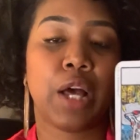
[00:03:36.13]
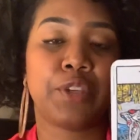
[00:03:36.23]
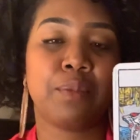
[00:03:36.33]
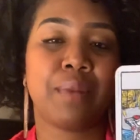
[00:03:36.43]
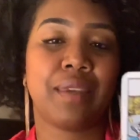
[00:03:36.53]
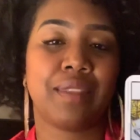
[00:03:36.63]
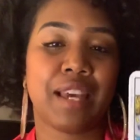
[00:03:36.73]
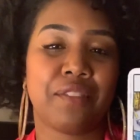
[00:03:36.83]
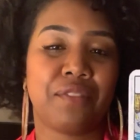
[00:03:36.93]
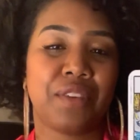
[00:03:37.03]
You may
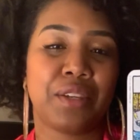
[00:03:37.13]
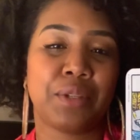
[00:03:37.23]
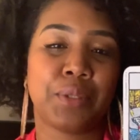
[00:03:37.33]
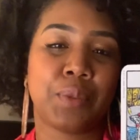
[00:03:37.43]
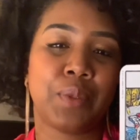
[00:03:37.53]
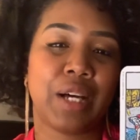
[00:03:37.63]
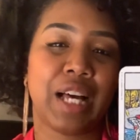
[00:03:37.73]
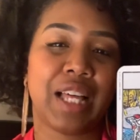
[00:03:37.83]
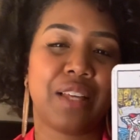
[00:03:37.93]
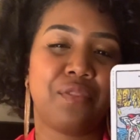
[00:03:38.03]
not feel
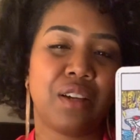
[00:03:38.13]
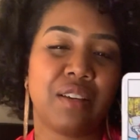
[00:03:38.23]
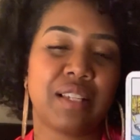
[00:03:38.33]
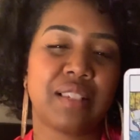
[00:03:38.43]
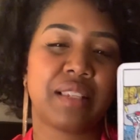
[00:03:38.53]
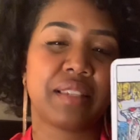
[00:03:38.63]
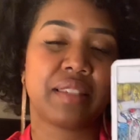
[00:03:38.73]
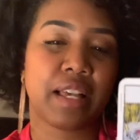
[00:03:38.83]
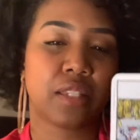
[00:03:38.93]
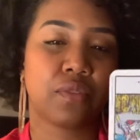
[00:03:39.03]
very
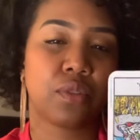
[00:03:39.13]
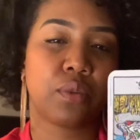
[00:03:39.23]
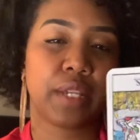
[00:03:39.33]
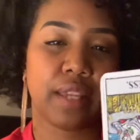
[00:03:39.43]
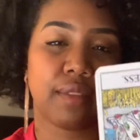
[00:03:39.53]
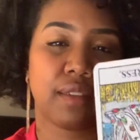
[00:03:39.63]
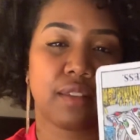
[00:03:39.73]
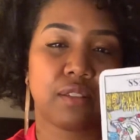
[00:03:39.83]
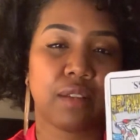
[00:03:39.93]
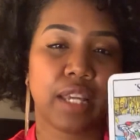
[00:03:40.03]
successful in
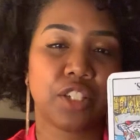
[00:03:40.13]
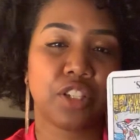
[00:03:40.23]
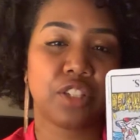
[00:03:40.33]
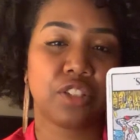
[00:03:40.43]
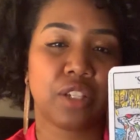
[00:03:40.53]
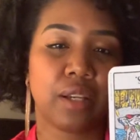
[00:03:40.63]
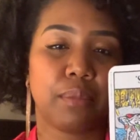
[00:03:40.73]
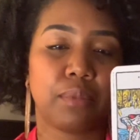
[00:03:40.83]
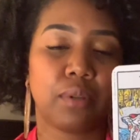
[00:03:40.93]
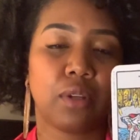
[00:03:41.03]
this relationship,
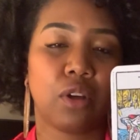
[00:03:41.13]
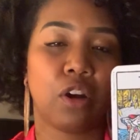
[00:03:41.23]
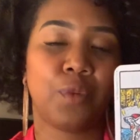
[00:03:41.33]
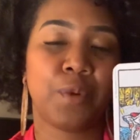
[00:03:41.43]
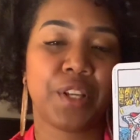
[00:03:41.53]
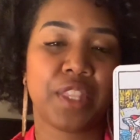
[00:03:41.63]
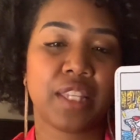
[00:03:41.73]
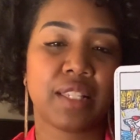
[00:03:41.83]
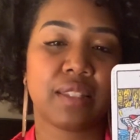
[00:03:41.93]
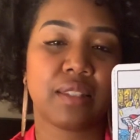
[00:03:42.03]
or with
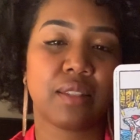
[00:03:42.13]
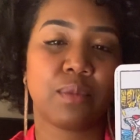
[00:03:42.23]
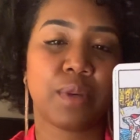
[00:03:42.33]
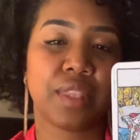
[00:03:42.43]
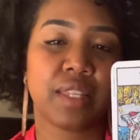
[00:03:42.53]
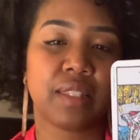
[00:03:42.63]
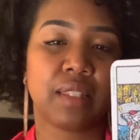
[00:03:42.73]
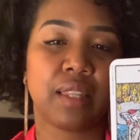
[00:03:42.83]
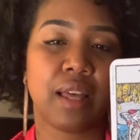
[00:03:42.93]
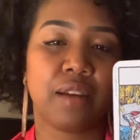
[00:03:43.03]
this
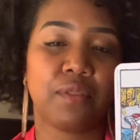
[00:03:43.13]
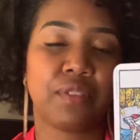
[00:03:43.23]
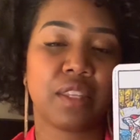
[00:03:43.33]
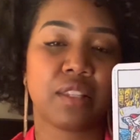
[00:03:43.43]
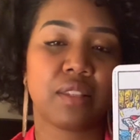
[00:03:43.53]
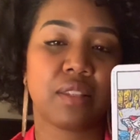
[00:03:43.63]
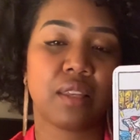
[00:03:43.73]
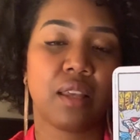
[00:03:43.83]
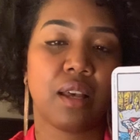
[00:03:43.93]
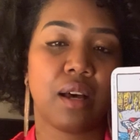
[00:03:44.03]
love, with this
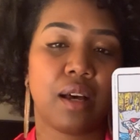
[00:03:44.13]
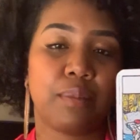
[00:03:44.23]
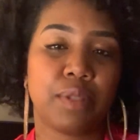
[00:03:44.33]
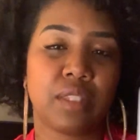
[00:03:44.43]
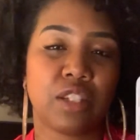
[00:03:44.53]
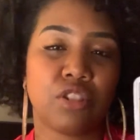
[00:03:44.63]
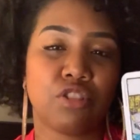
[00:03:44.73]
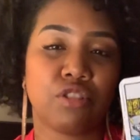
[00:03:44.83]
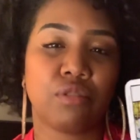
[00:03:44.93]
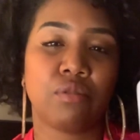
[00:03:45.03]

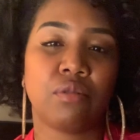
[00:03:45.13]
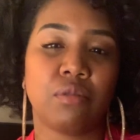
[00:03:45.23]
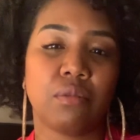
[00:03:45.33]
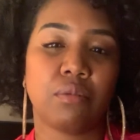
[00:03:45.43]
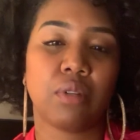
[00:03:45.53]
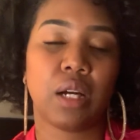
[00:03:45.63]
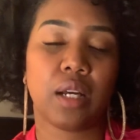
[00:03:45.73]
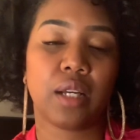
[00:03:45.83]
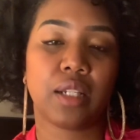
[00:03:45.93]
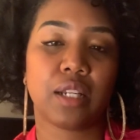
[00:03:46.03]
potential
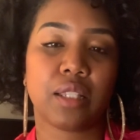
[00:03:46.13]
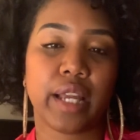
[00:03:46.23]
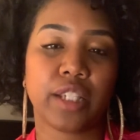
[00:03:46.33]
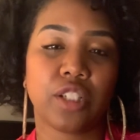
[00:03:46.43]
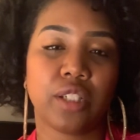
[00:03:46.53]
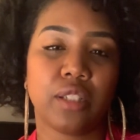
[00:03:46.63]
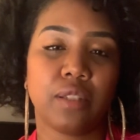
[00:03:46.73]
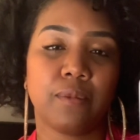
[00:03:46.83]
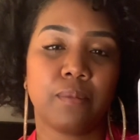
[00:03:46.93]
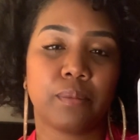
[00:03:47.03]
connection.